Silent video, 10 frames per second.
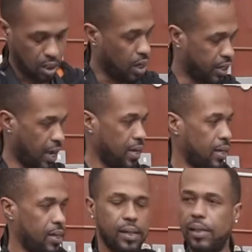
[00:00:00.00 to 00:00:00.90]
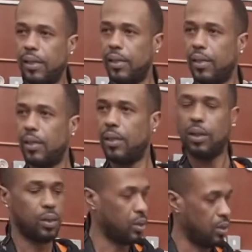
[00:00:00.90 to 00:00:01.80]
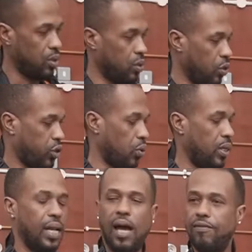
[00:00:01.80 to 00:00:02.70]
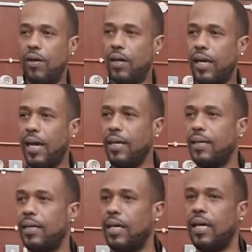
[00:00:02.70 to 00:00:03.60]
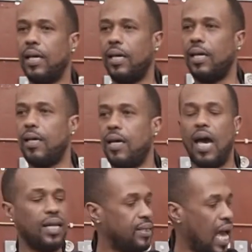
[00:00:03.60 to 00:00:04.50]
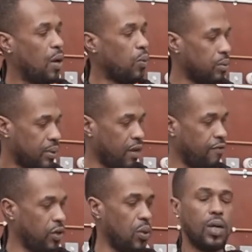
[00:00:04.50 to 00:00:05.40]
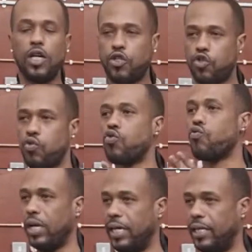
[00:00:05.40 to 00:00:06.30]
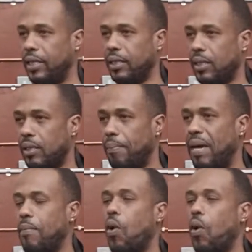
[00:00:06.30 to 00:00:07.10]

Okay? Neutral on that. Okay? And that would give you a true reading, a bit